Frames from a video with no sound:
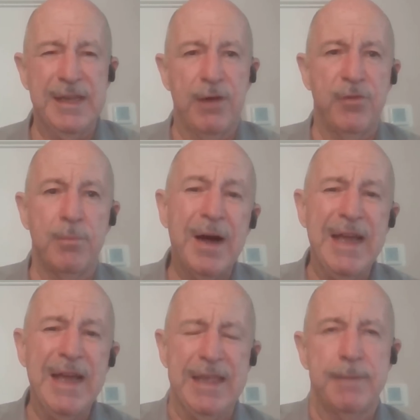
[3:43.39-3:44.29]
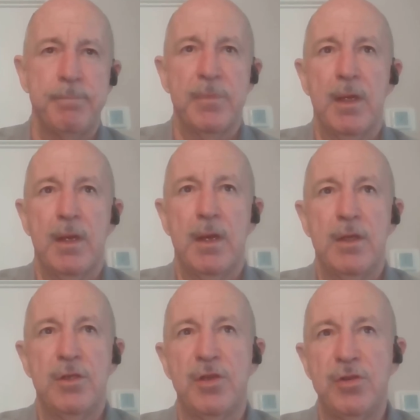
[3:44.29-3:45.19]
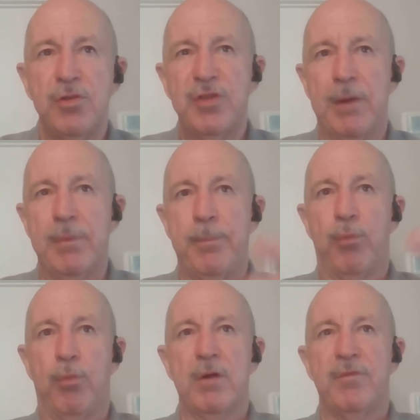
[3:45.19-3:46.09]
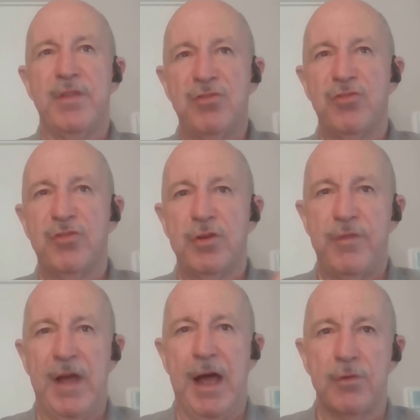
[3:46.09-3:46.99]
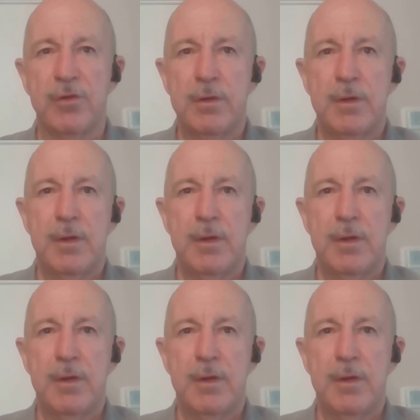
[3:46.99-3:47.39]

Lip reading: Now, if you're buying it, you can use that report for the issues that are found